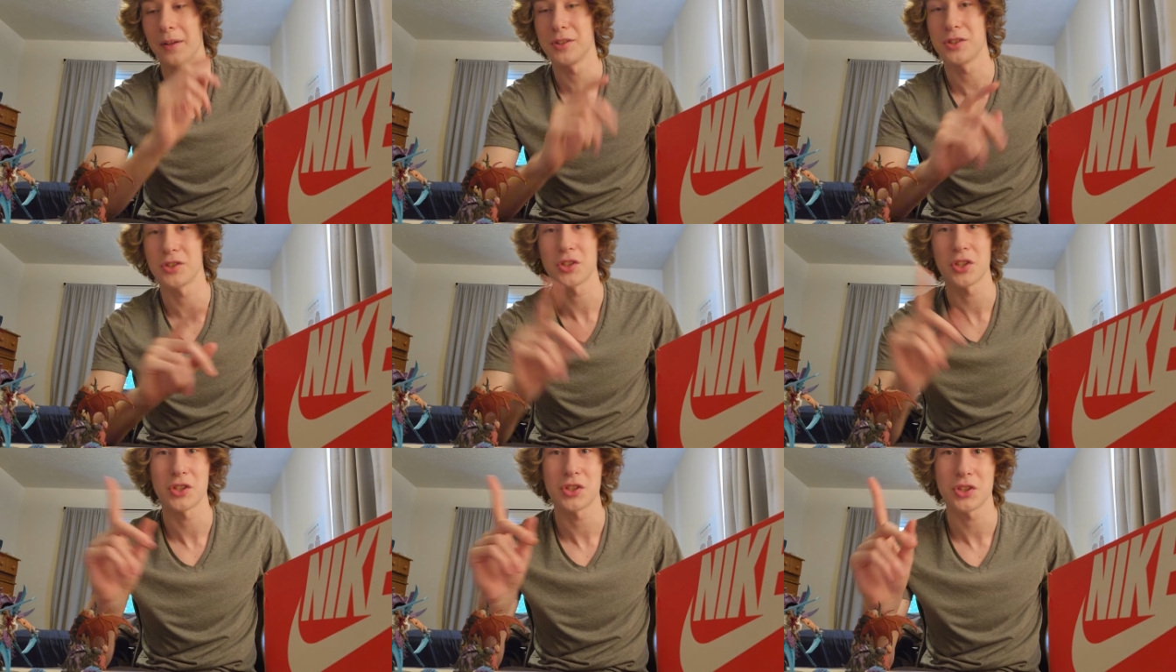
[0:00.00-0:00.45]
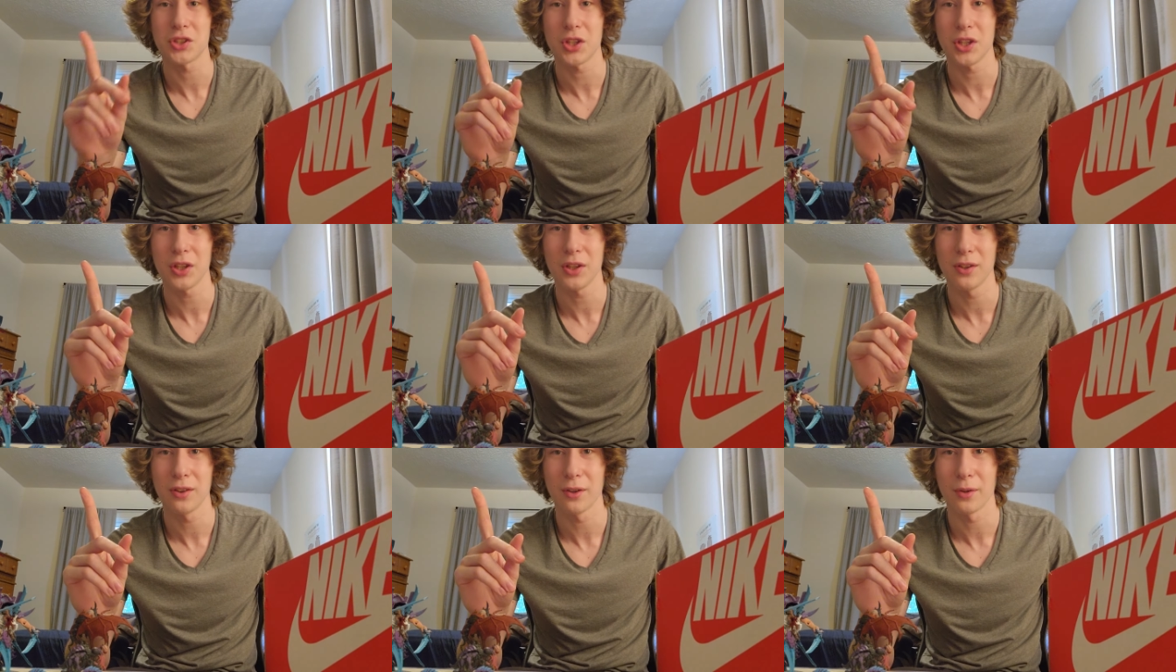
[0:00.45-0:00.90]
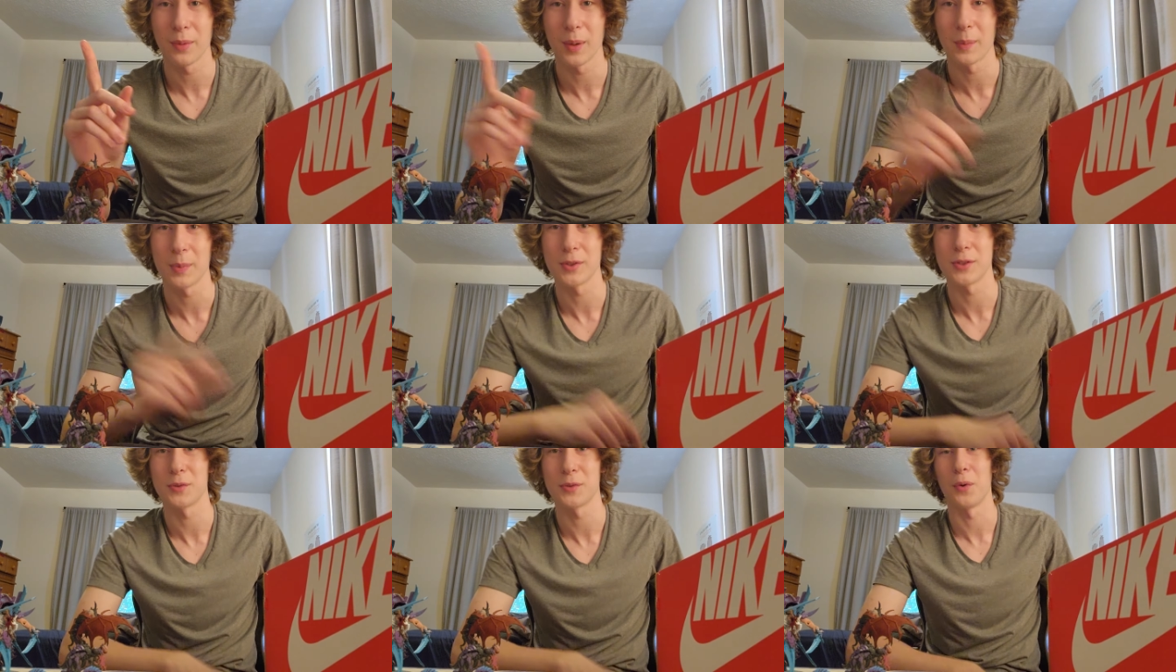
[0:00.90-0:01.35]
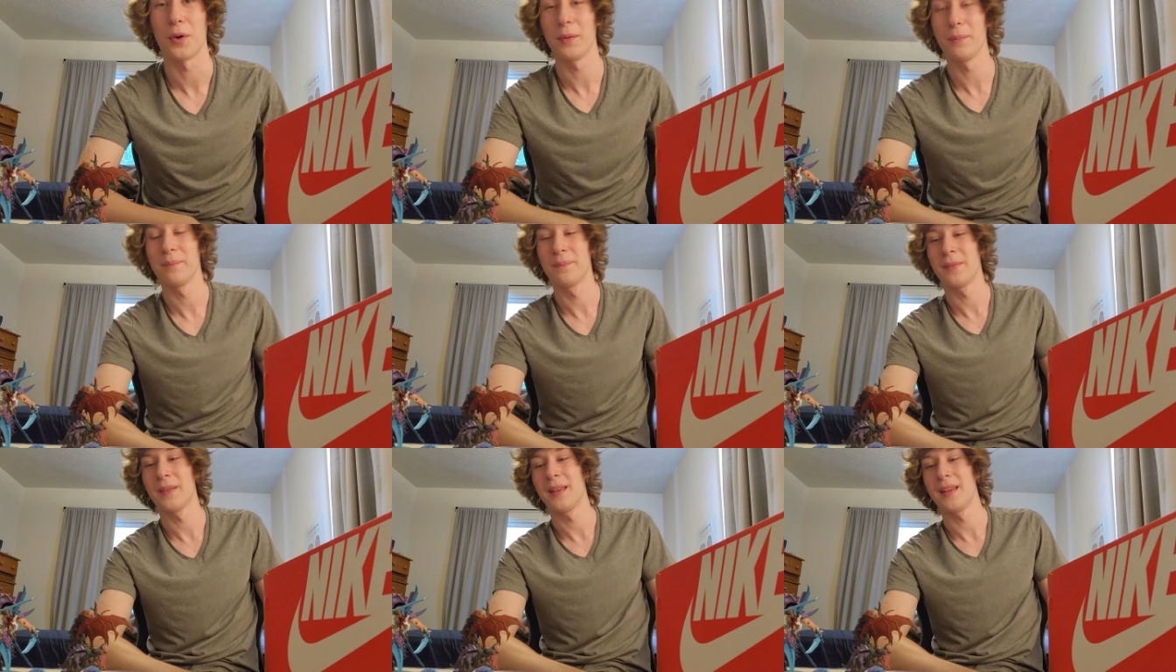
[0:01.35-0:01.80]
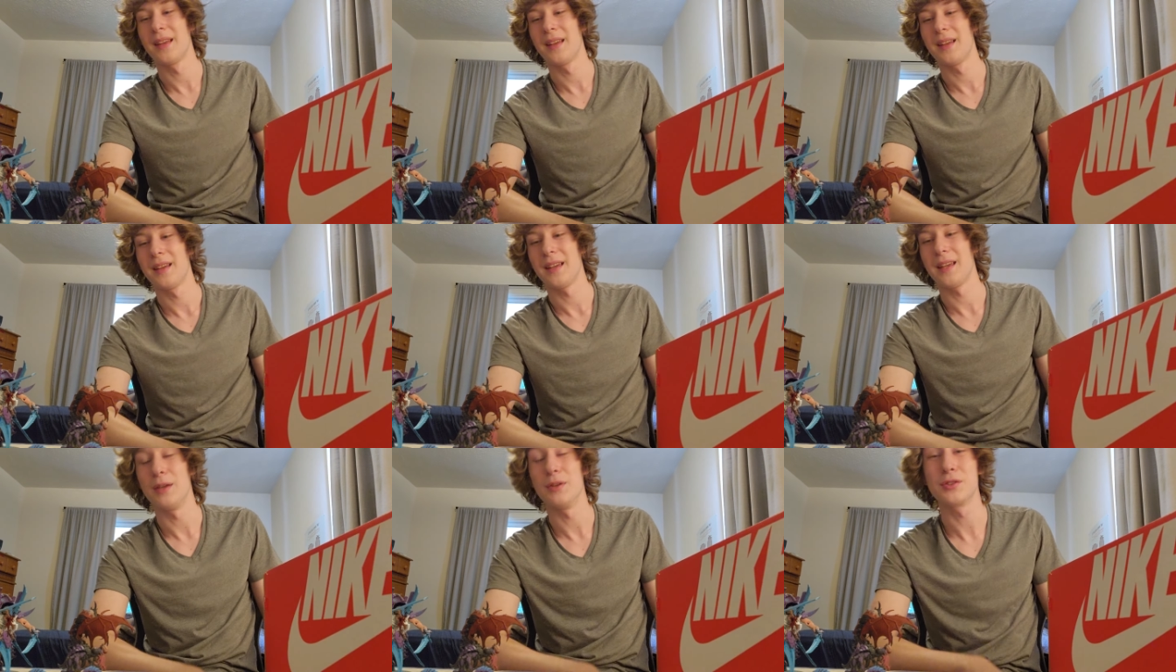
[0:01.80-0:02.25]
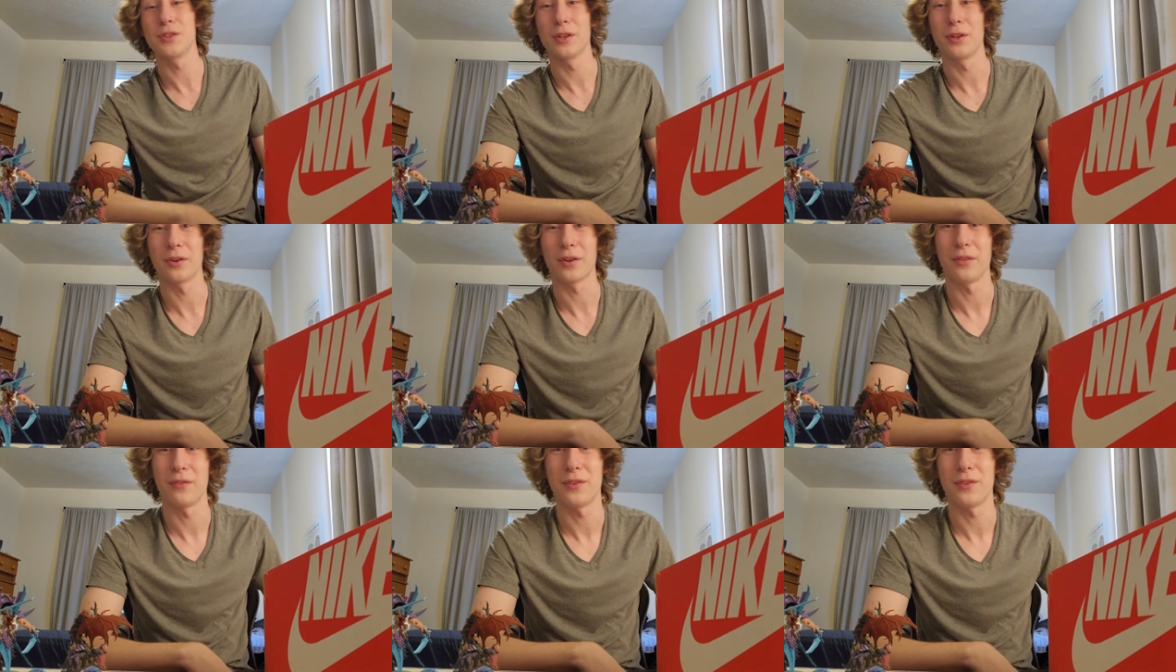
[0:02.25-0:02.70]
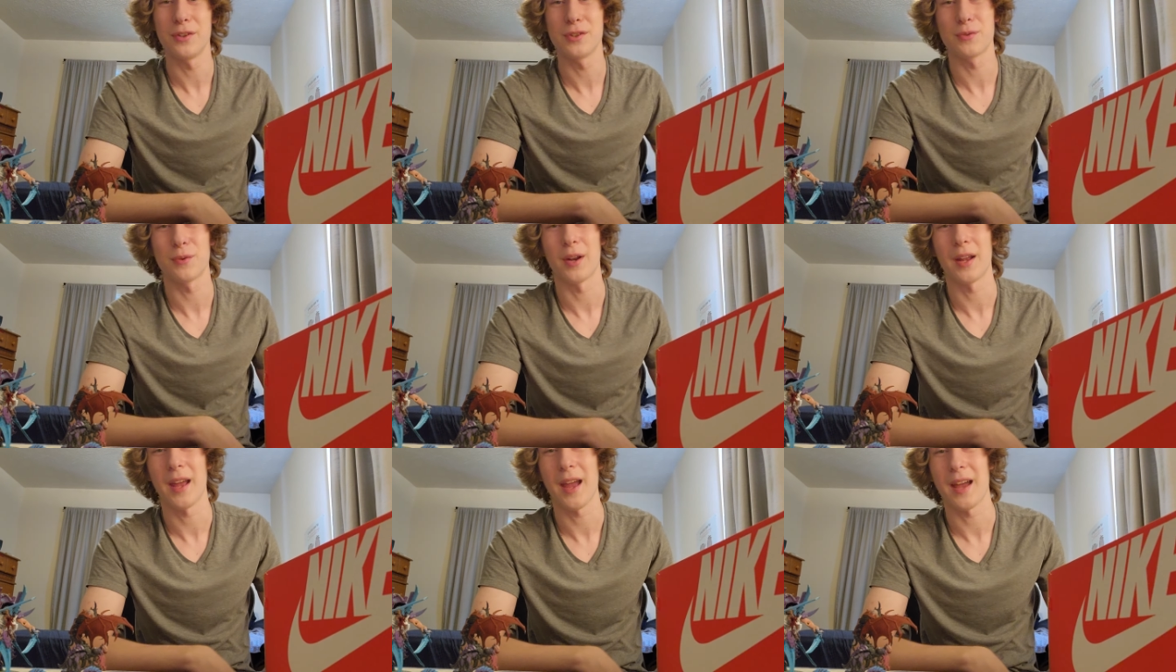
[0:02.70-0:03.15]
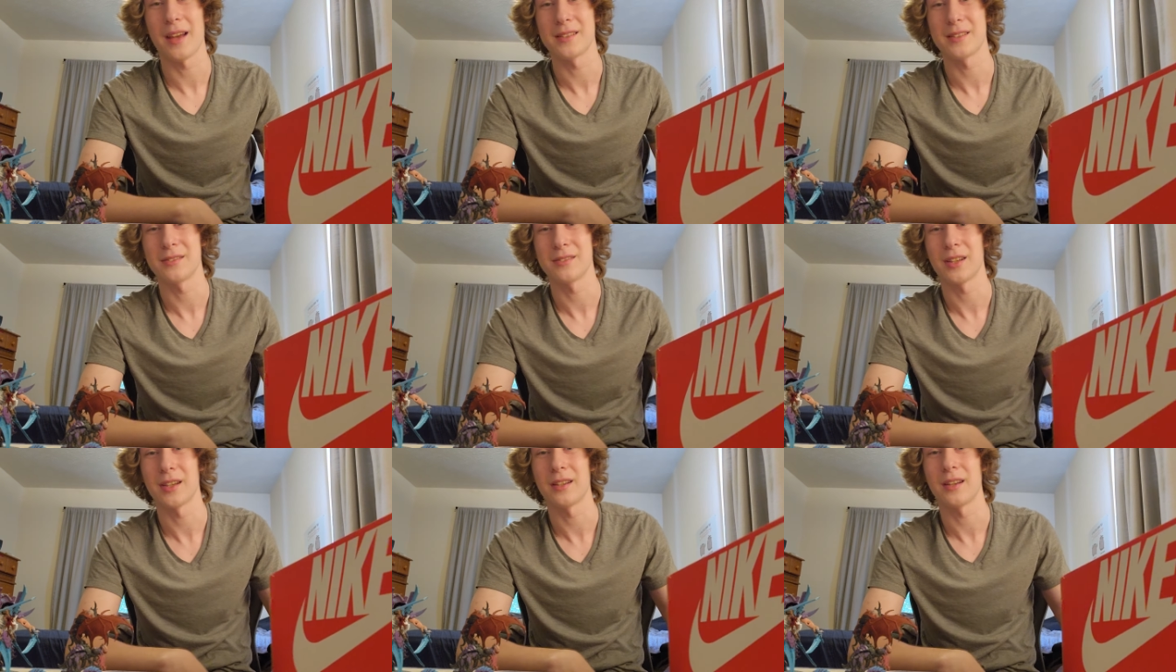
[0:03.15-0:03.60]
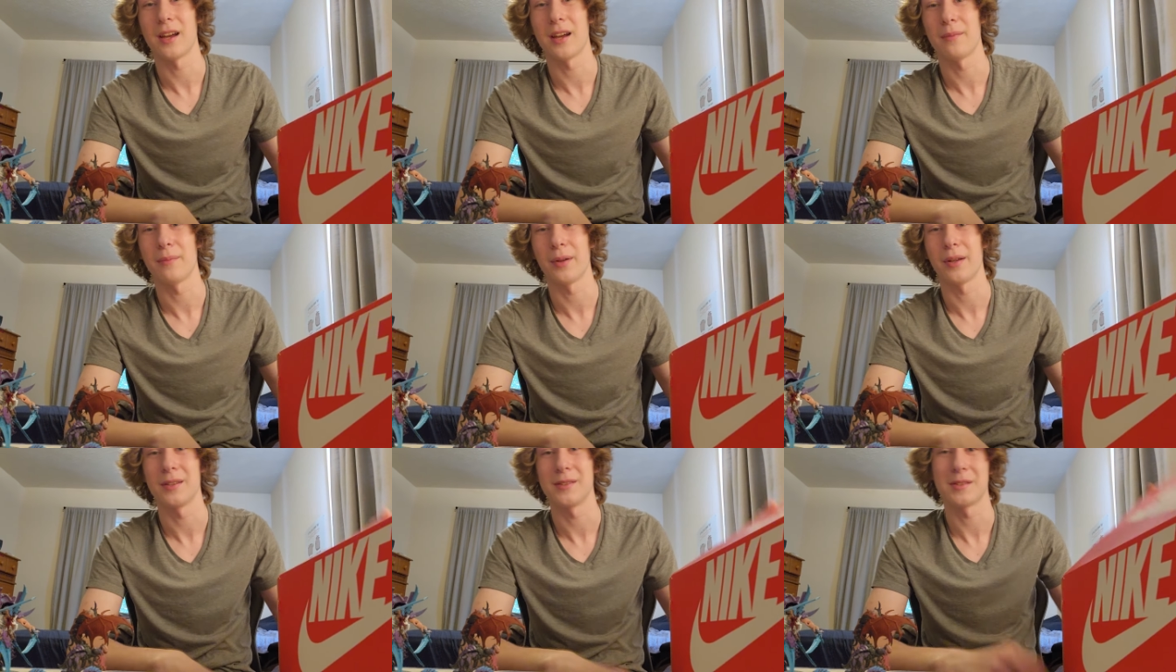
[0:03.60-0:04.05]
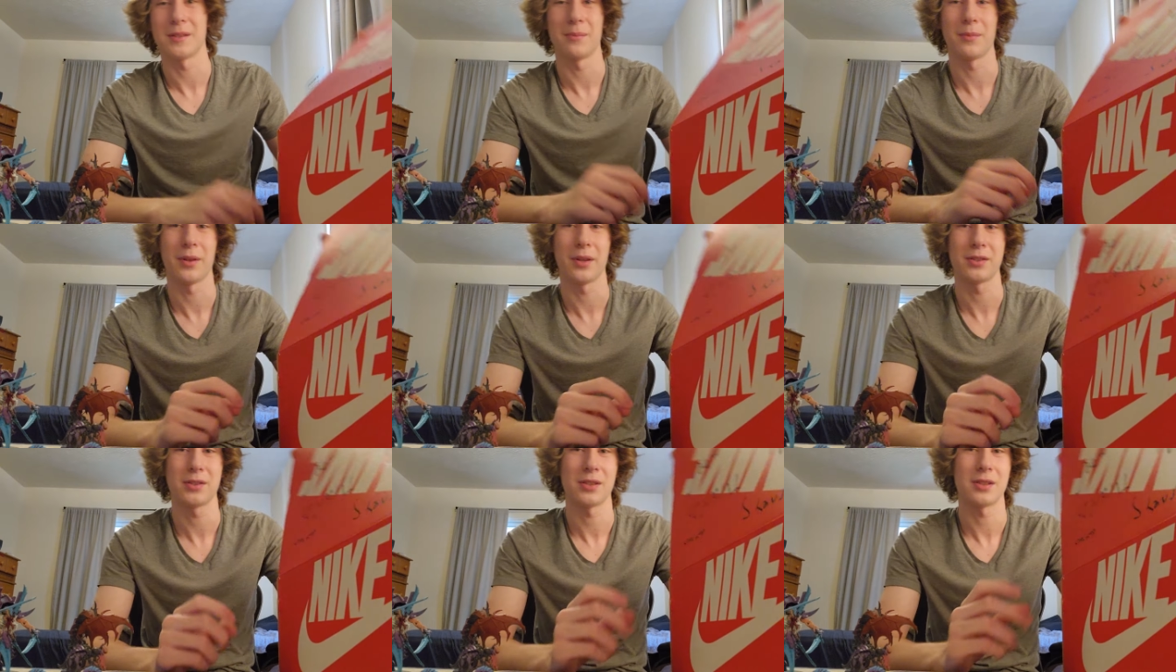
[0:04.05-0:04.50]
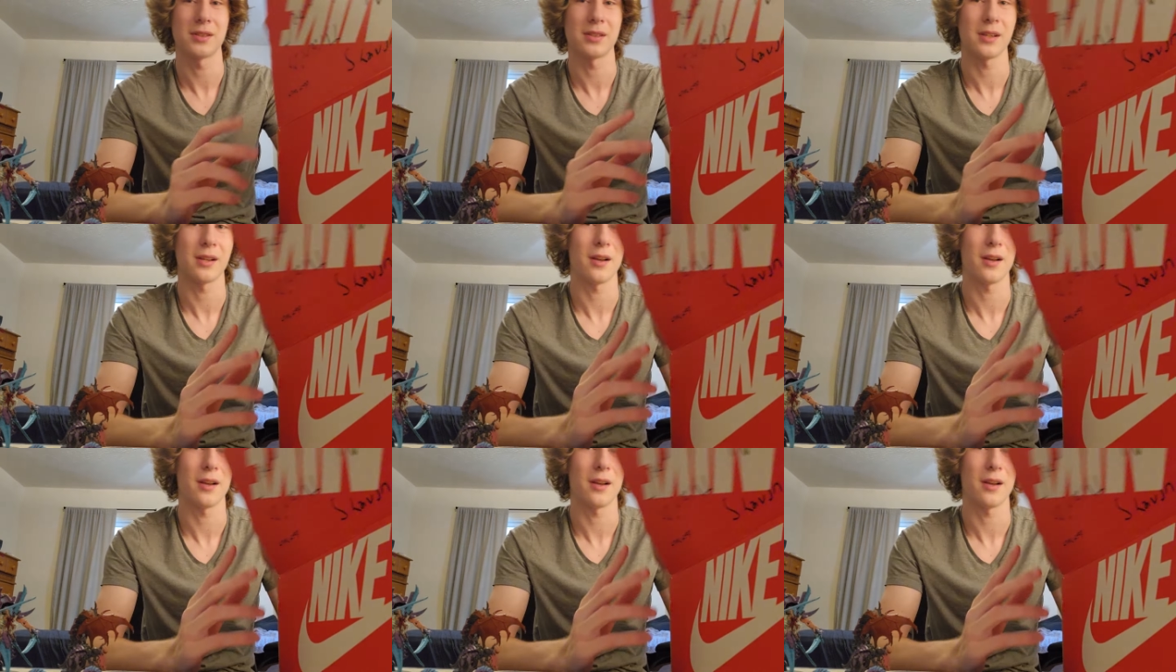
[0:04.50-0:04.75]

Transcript: Just a singular Ripper Swarm. He was a little confused when I asked. I was like, nah, I'm playing Assimilation. He's